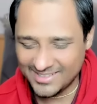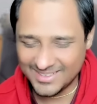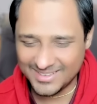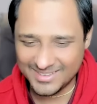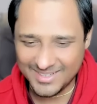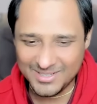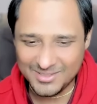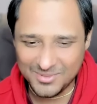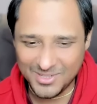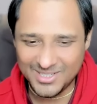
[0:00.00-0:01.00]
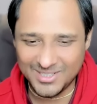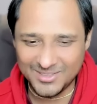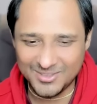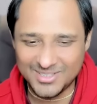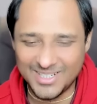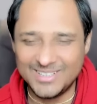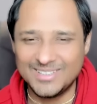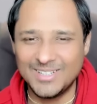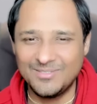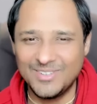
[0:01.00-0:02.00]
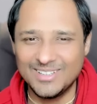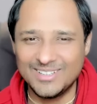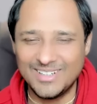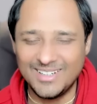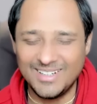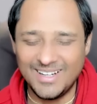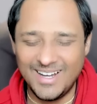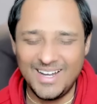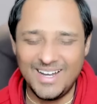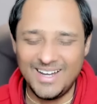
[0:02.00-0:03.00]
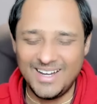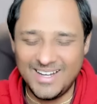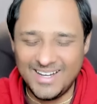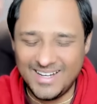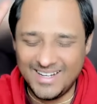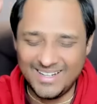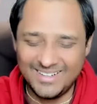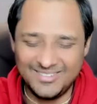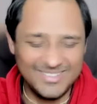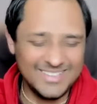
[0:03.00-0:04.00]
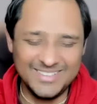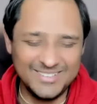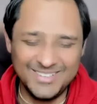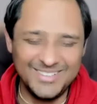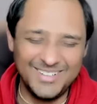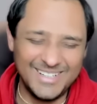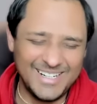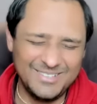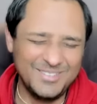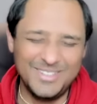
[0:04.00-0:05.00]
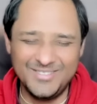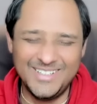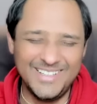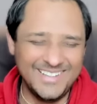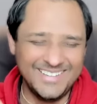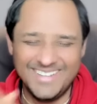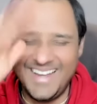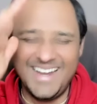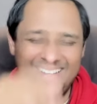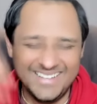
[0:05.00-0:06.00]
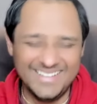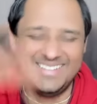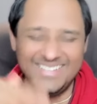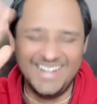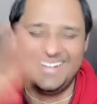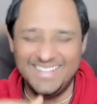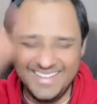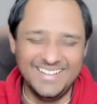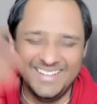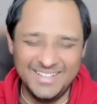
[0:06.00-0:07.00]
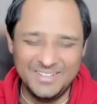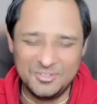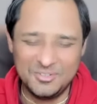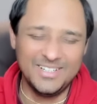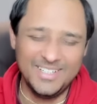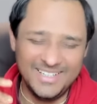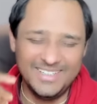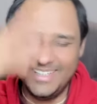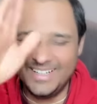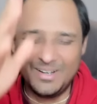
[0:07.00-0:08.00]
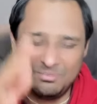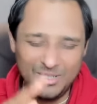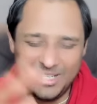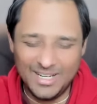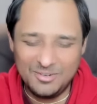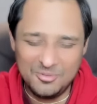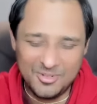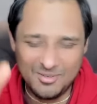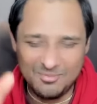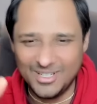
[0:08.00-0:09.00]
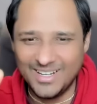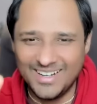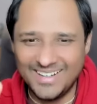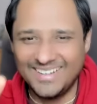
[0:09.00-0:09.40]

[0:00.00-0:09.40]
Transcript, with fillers: and try to meditate or chant some mantra. Ah, what is going on? I don't have this, that, this, that, ye nahi hai, wo nahi, ye kam milega, wo kam milega.